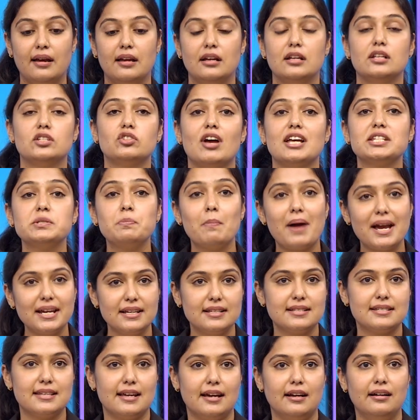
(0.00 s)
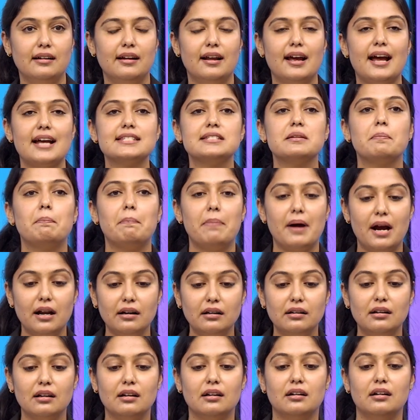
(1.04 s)
So as Mike said, as a
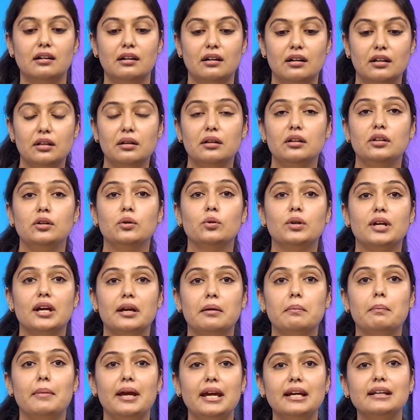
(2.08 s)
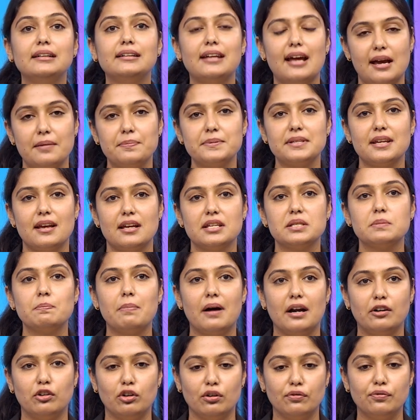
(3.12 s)
partner, you can make tabs as
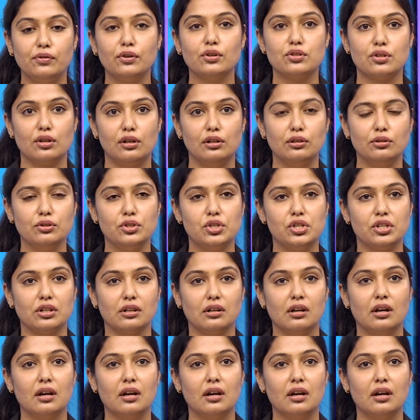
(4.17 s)
part of your solution.